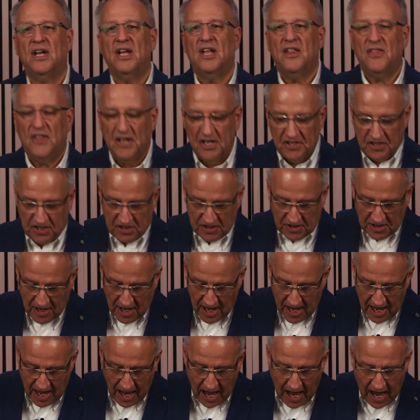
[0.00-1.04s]
this
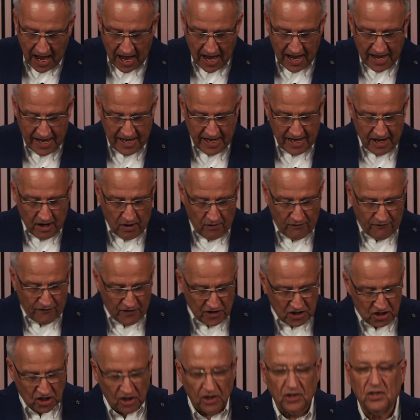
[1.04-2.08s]
high
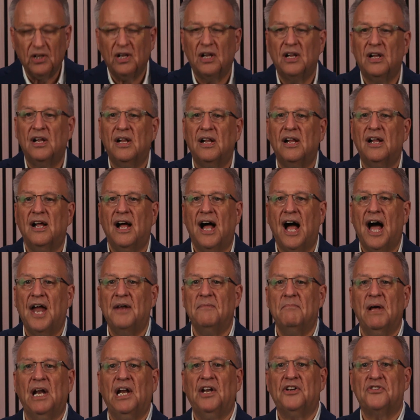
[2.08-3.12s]
official
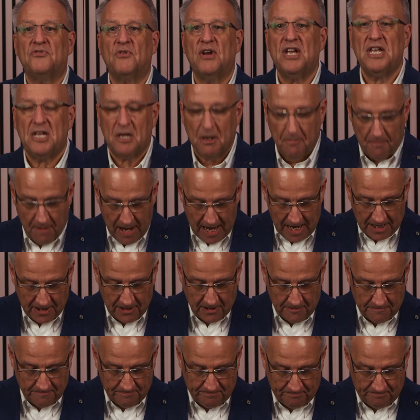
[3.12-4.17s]
and military commander.